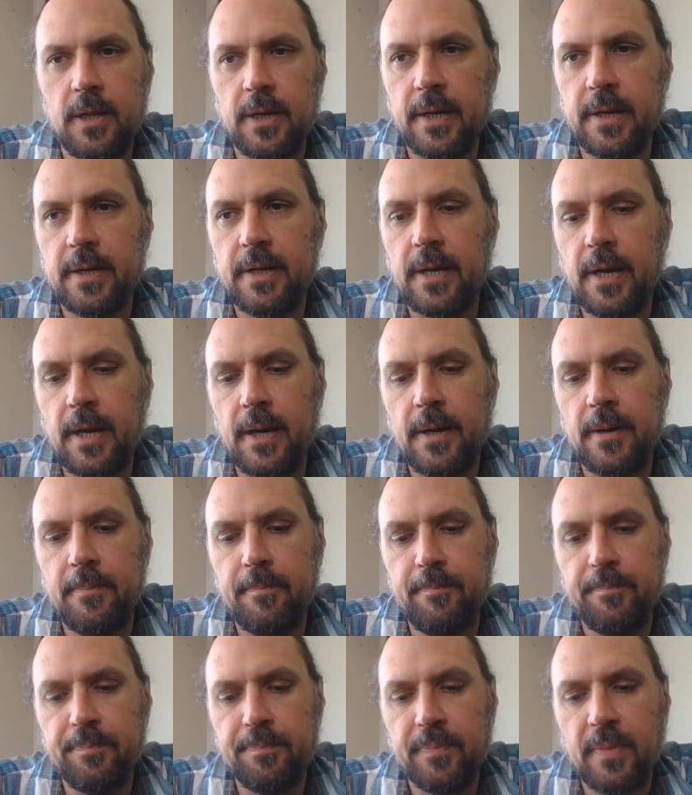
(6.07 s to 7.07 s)
I
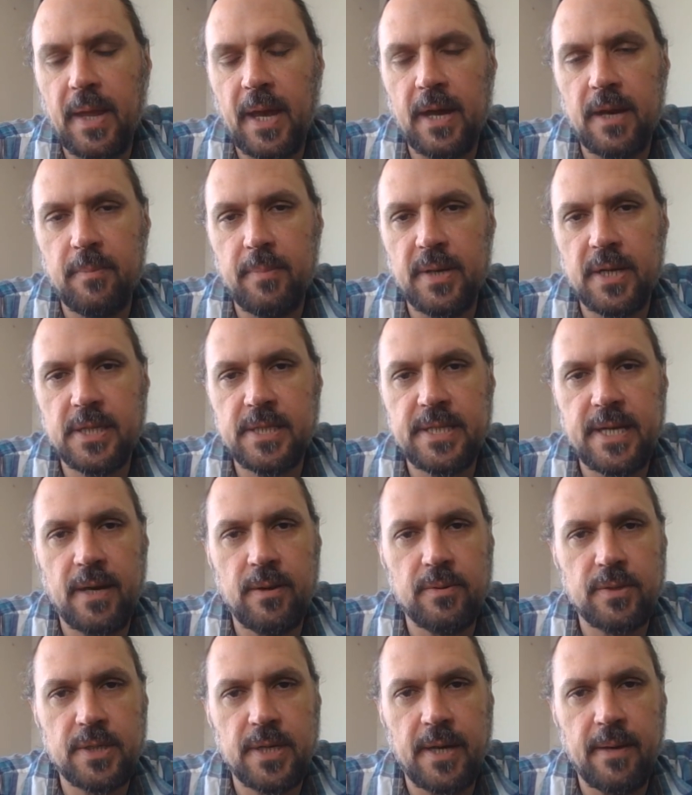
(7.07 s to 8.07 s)
had a bit of
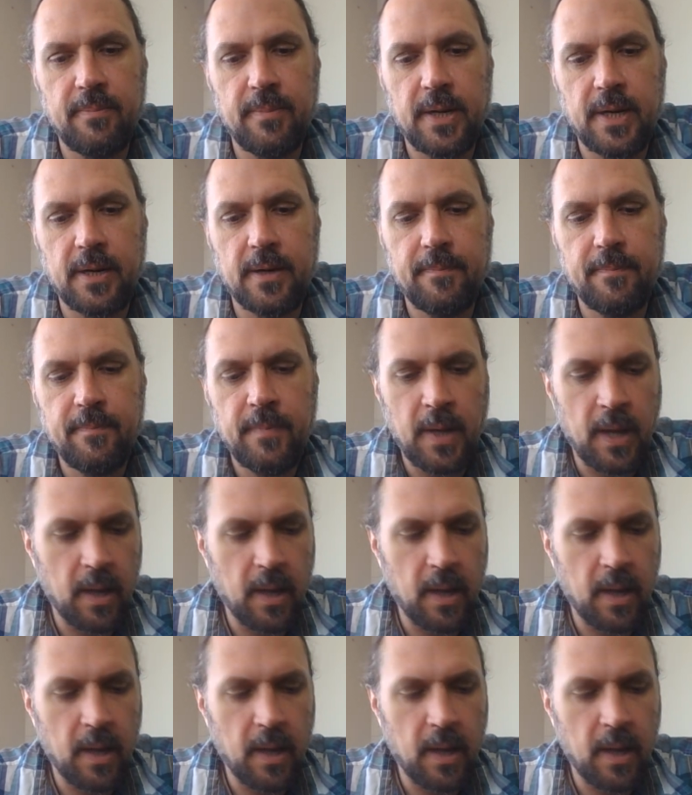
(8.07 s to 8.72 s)
downtime there.